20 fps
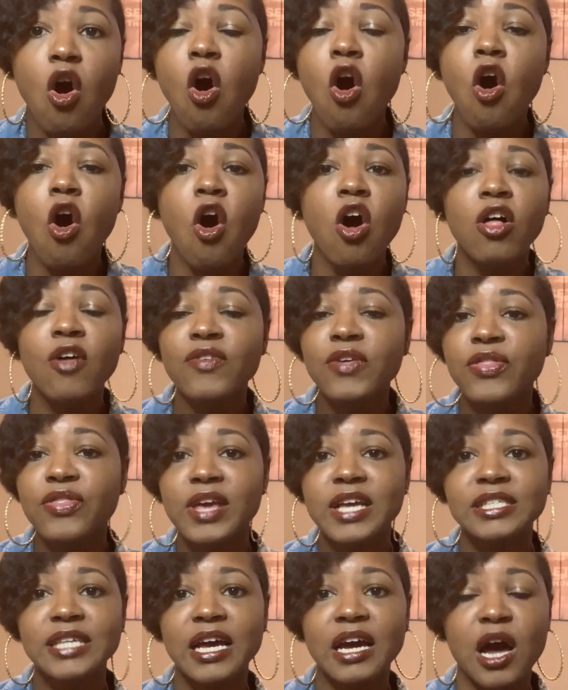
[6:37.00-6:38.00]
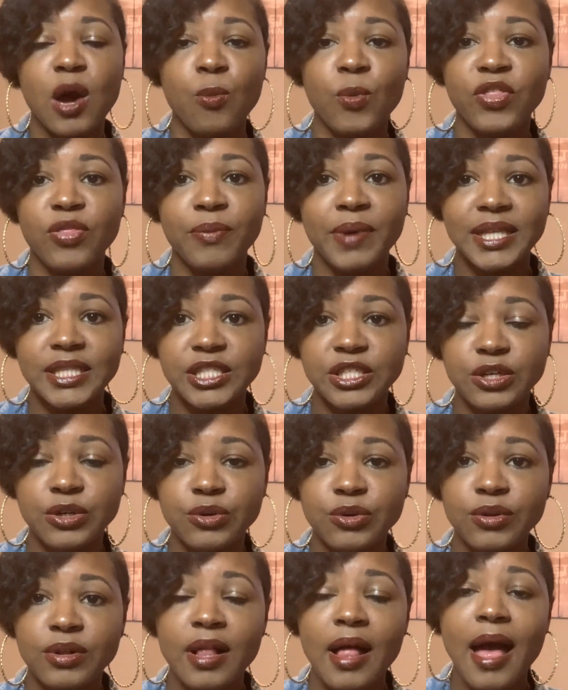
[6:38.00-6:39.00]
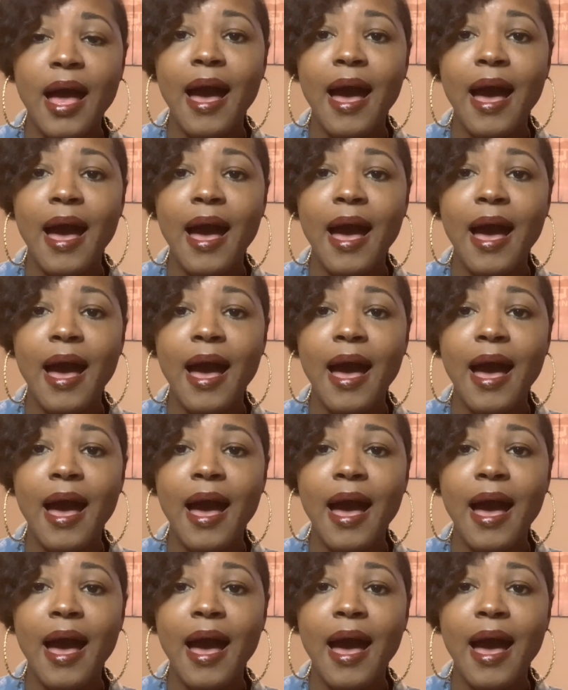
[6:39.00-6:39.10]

all the things that come with med school.